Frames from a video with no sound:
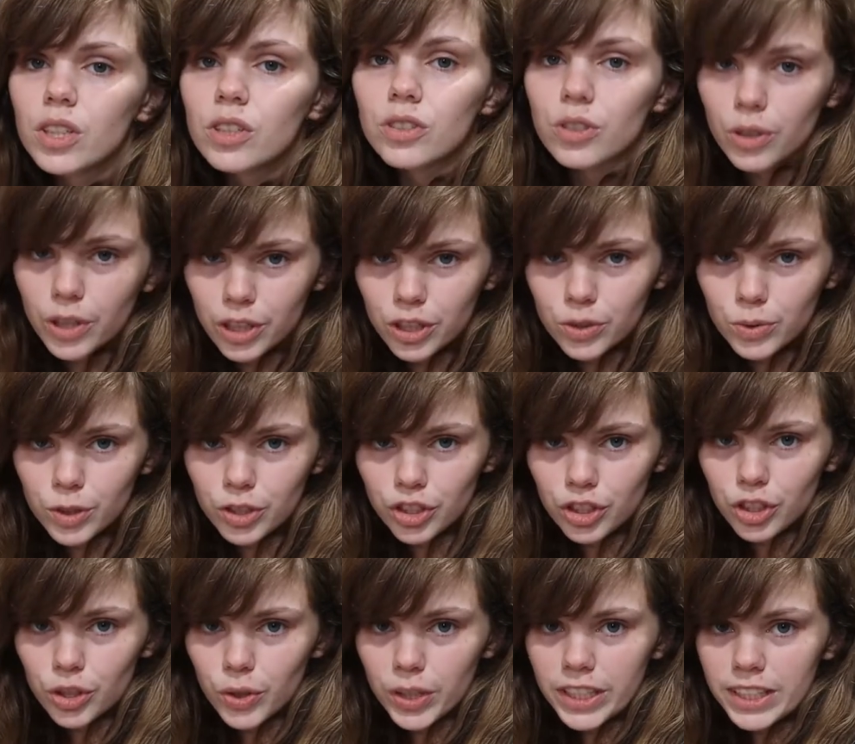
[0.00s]
so here's what
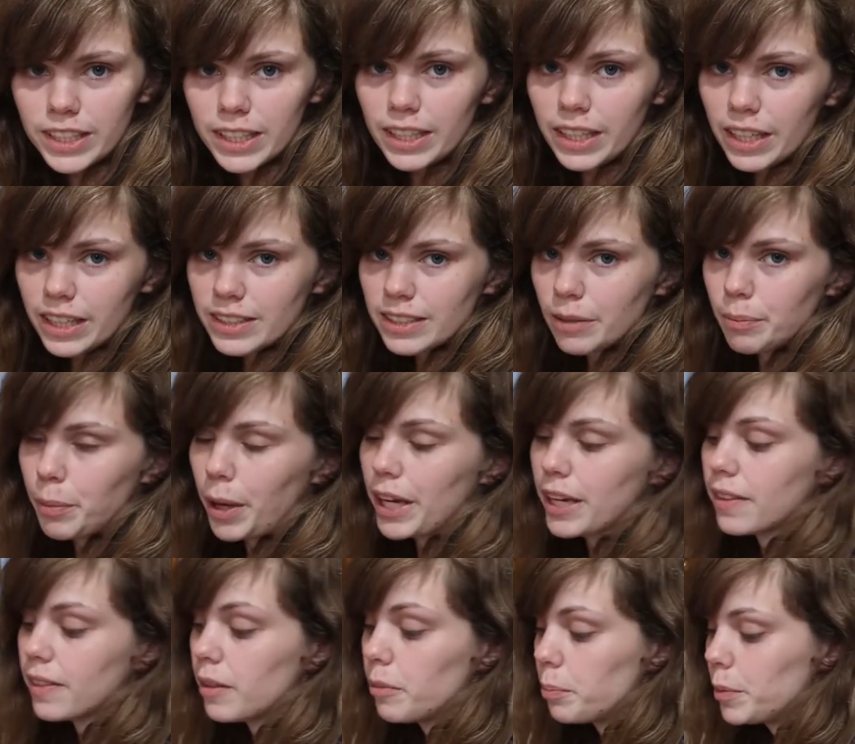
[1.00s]
you're going to need to make the